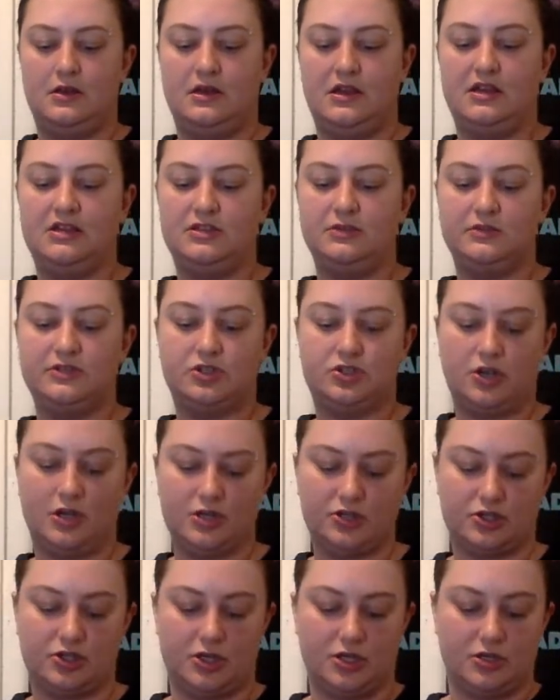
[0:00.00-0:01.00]
into a
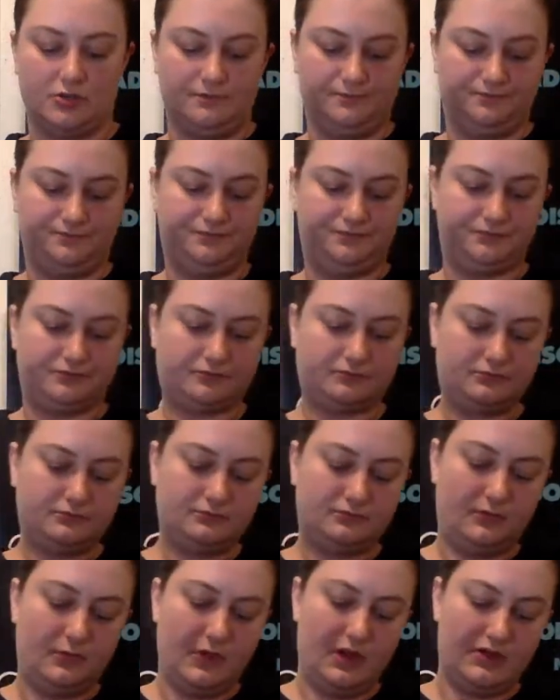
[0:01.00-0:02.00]
structure.
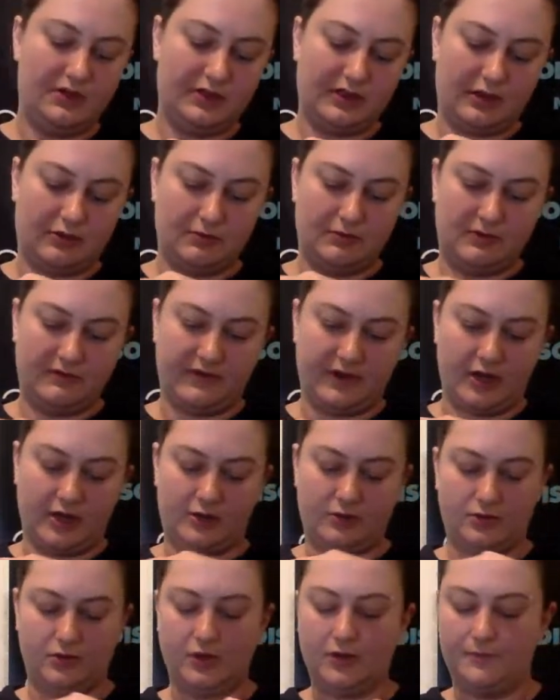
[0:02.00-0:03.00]
I think that would be very
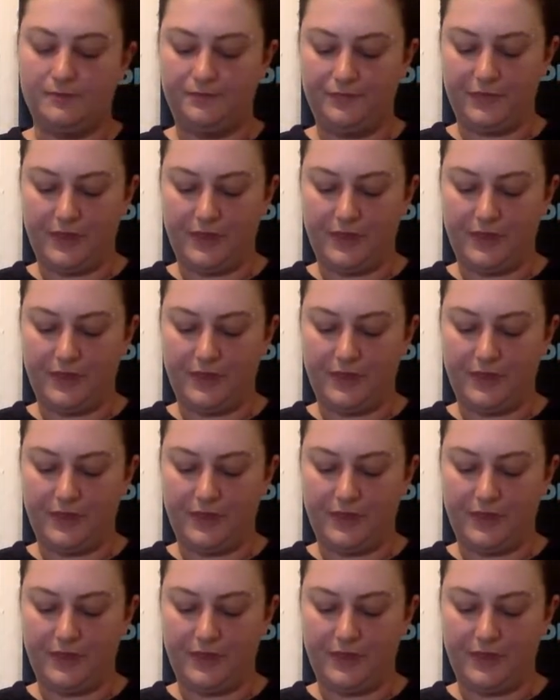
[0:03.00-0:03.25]
cool.